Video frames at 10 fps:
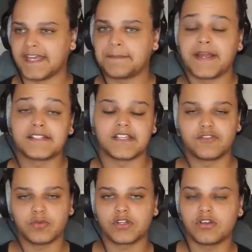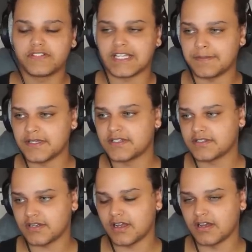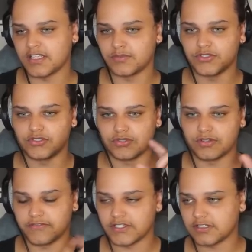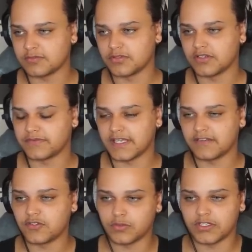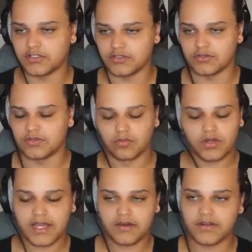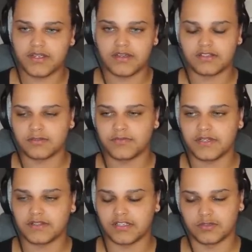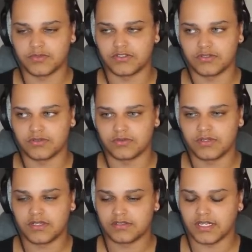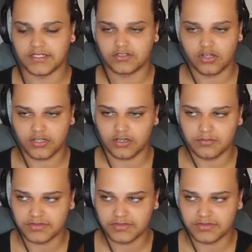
depends. If you want to go for damage, you would do the first combo. If you want to do a wall carry or something, then you would do the target combo